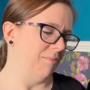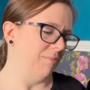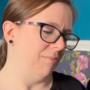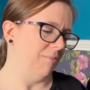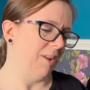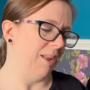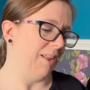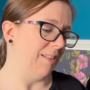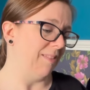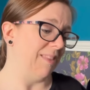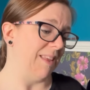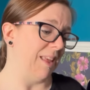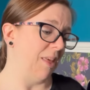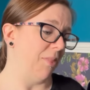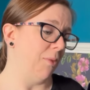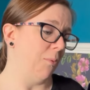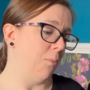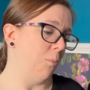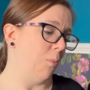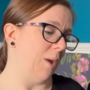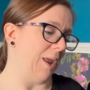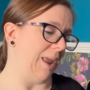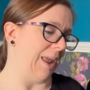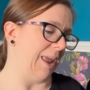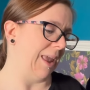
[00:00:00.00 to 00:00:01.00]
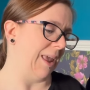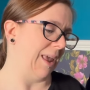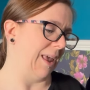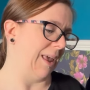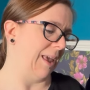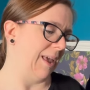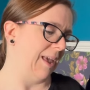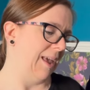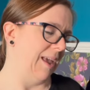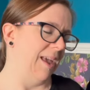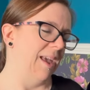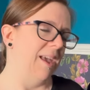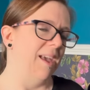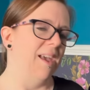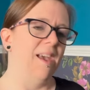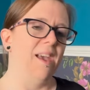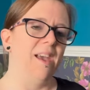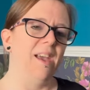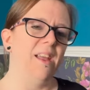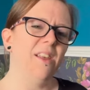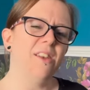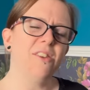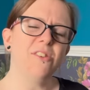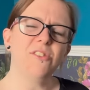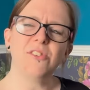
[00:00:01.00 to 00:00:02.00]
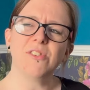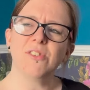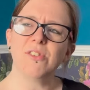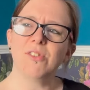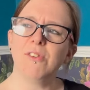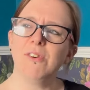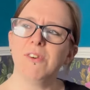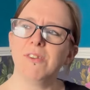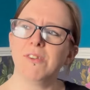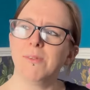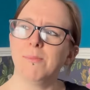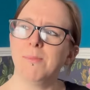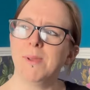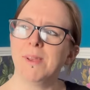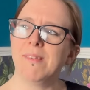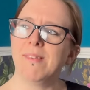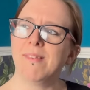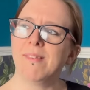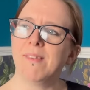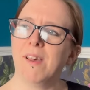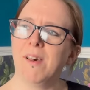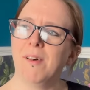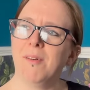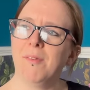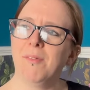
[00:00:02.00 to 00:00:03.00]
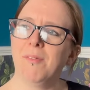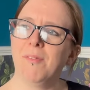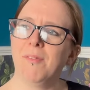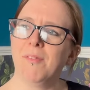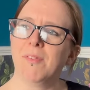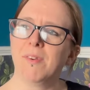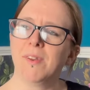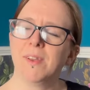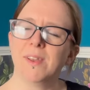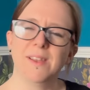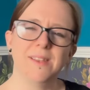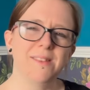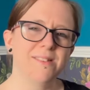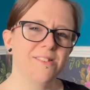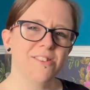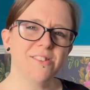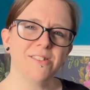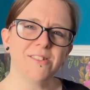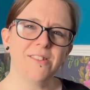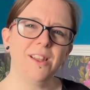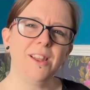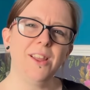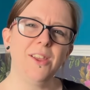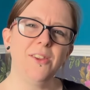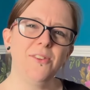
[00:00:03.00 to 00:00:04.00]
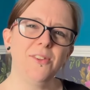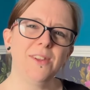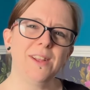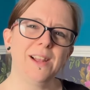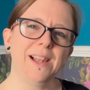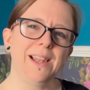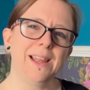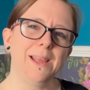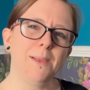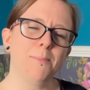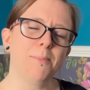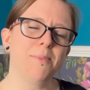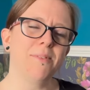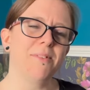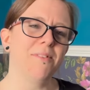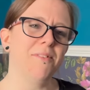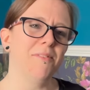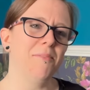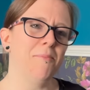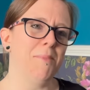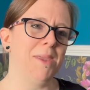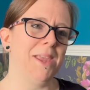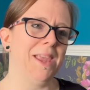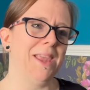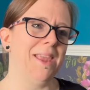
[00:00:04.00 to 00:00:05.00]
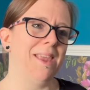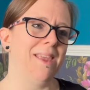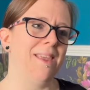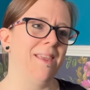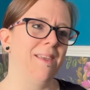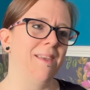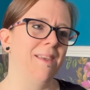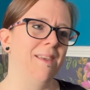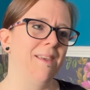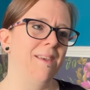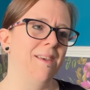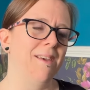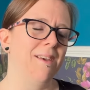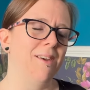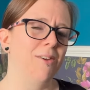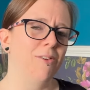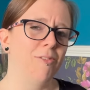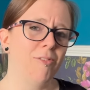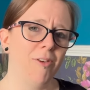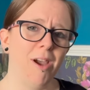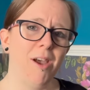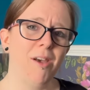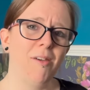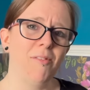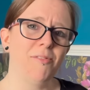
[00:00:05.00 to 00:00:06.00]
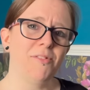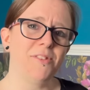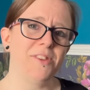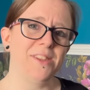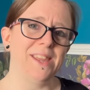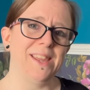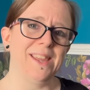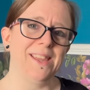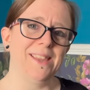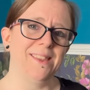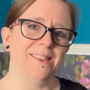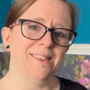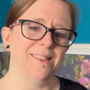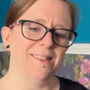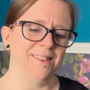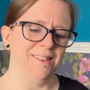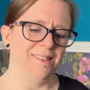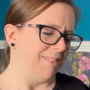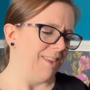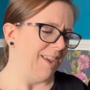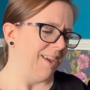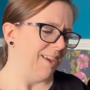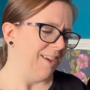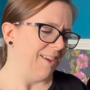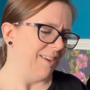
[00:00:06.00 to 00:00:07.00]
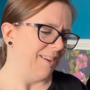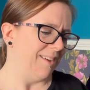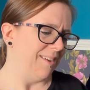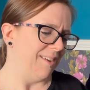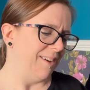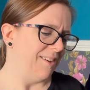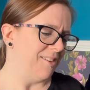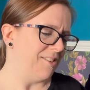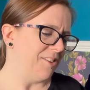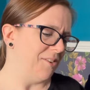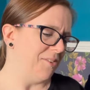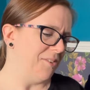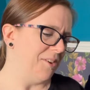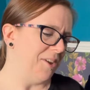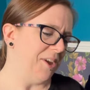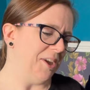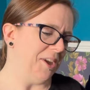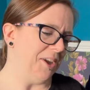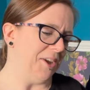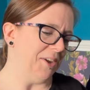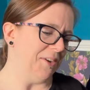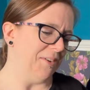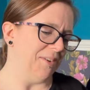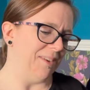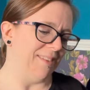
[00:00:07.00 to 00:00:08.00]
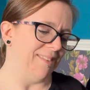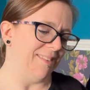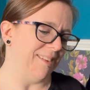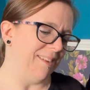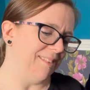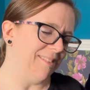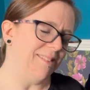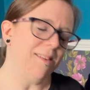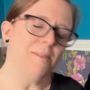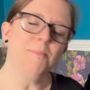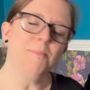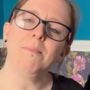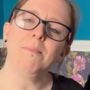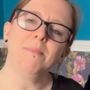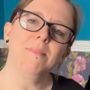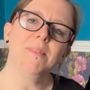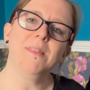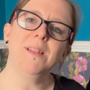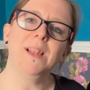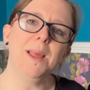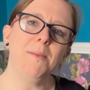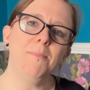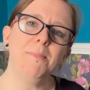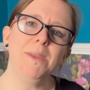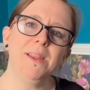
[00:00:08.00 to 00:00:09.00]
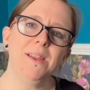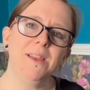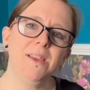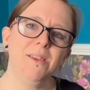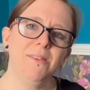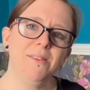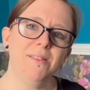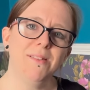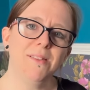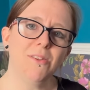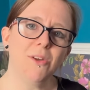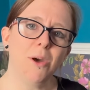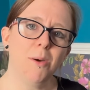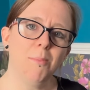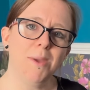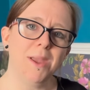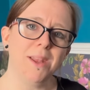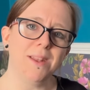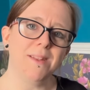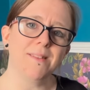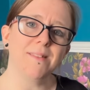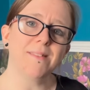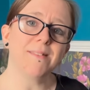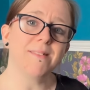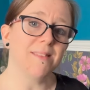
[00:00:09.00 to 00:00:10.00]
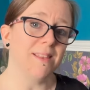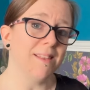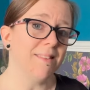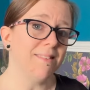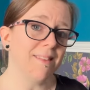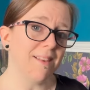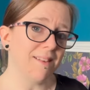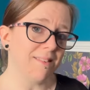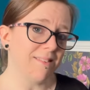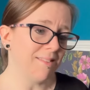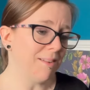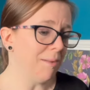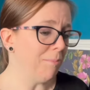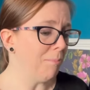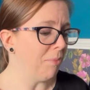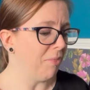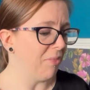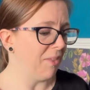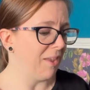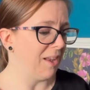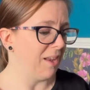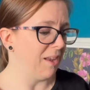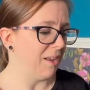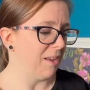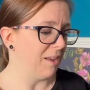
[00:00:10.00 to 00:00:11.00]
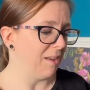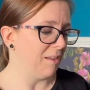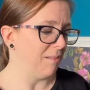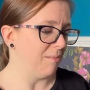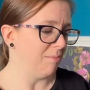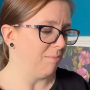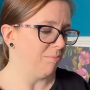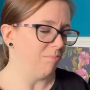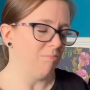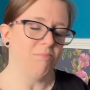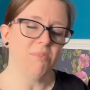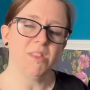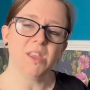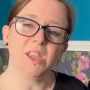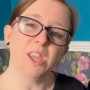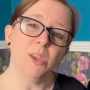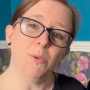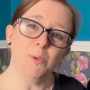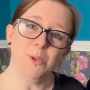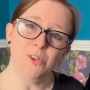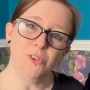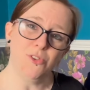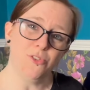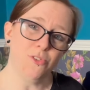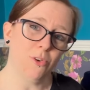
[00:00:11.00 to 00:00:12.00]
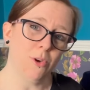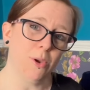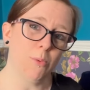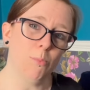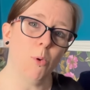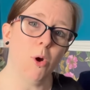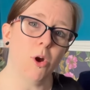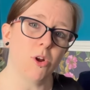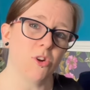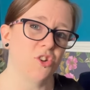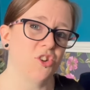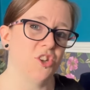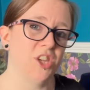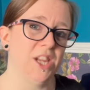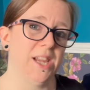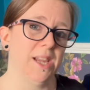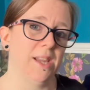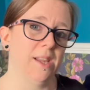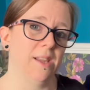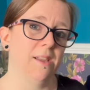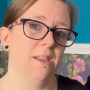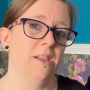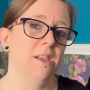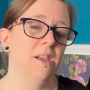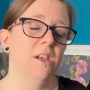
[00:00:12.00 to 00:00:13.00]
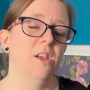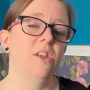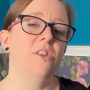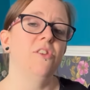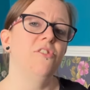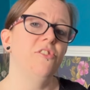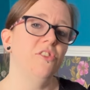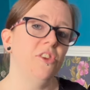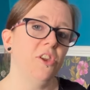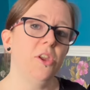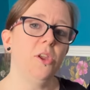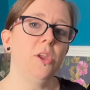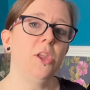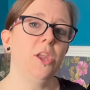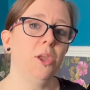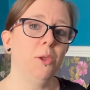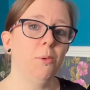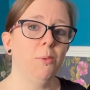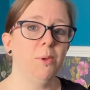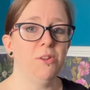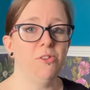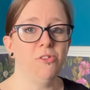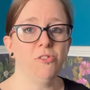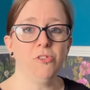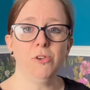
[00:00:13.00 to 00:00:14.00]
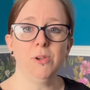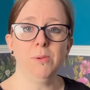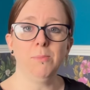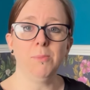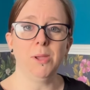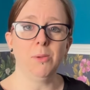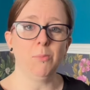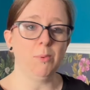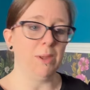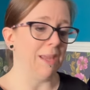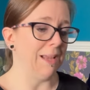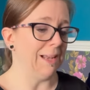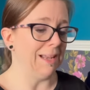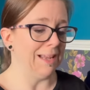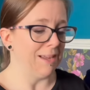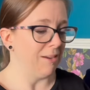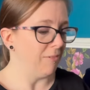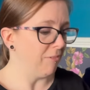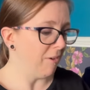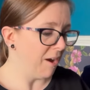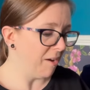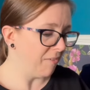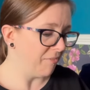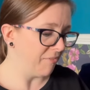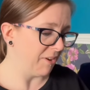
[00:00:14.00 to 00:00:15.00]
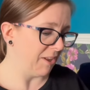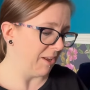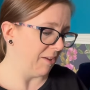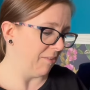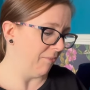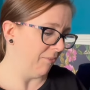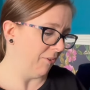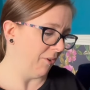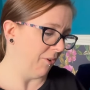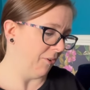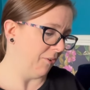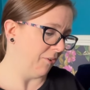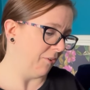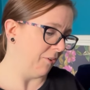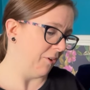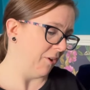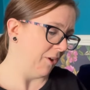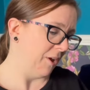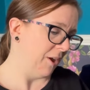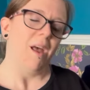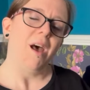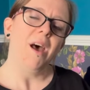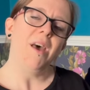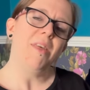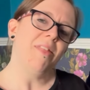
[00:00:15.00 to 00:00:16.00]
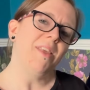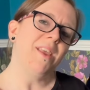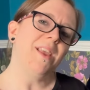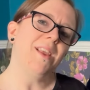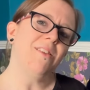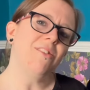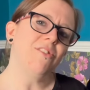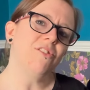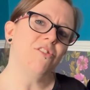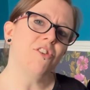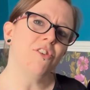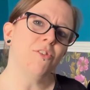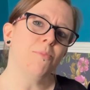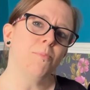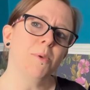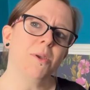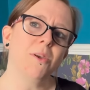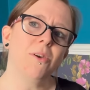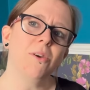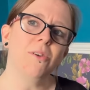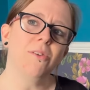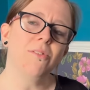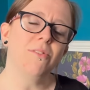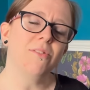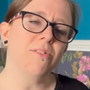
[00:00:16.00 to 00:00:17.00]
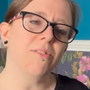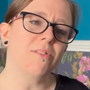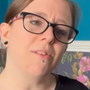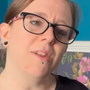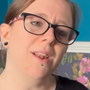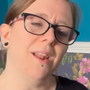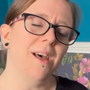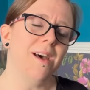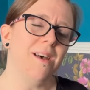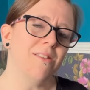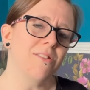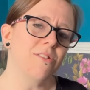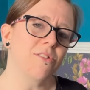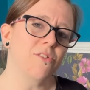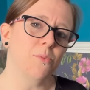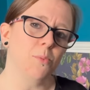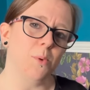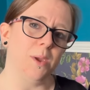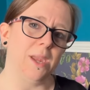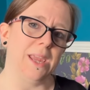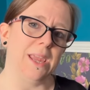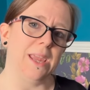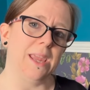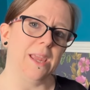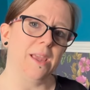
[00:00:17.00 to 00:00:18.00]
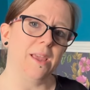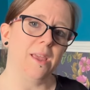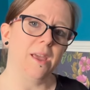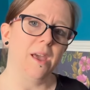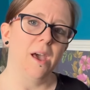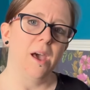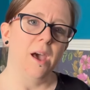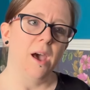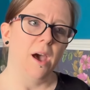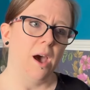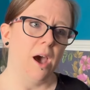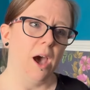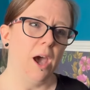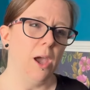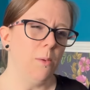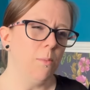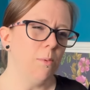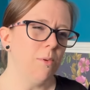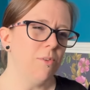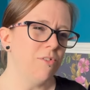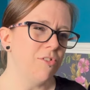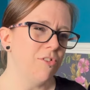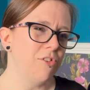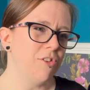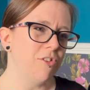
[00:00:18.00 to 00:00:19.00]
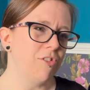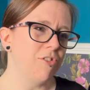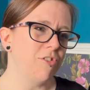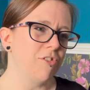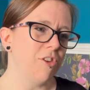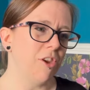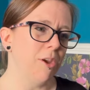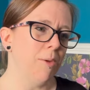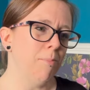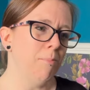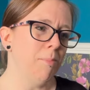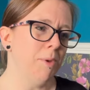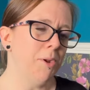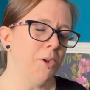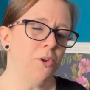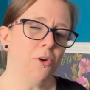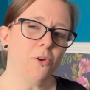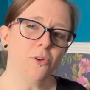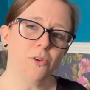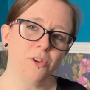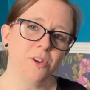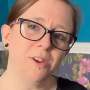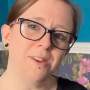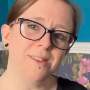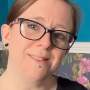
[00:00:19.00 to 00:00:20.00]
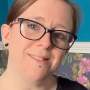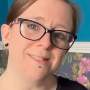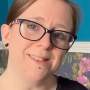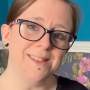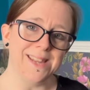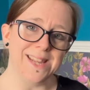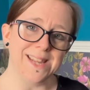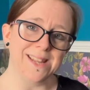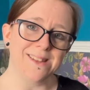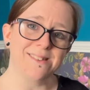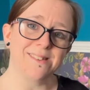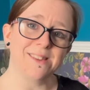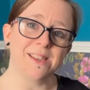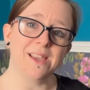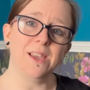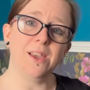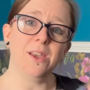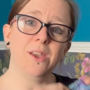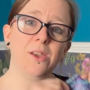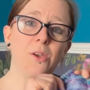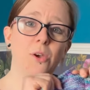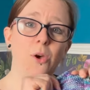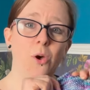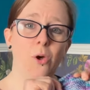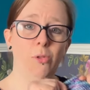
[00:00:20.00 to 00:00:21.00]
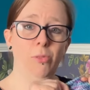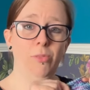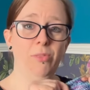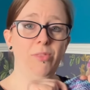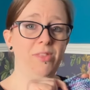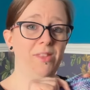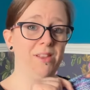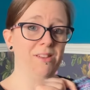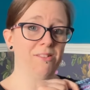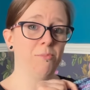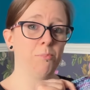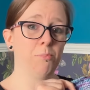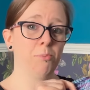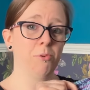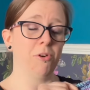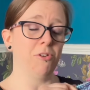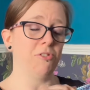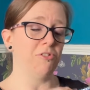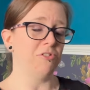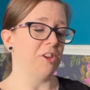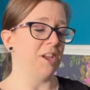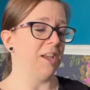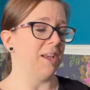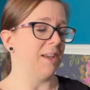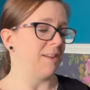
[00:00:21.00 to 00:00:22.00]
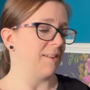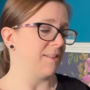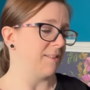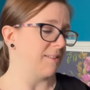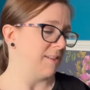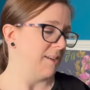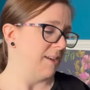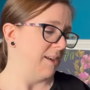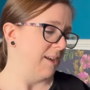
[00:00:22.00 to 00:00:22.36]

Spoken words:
like the other week, and I just thought to myself, it's just a load of clips of me crafting. Yeah, I don't know. Is that let me know in the comments. Is that something that you enjoy watching? Do you enjoy my weekly crafting vlog? I think it's just because last week I was just a monogamous knitter on this project,